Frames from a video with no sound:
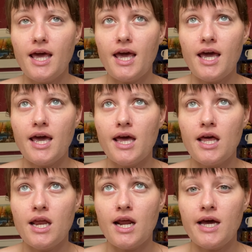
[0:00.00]

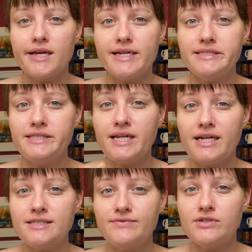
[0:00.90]
and I guess
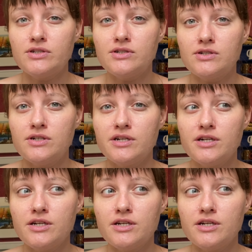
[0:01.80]
Nashville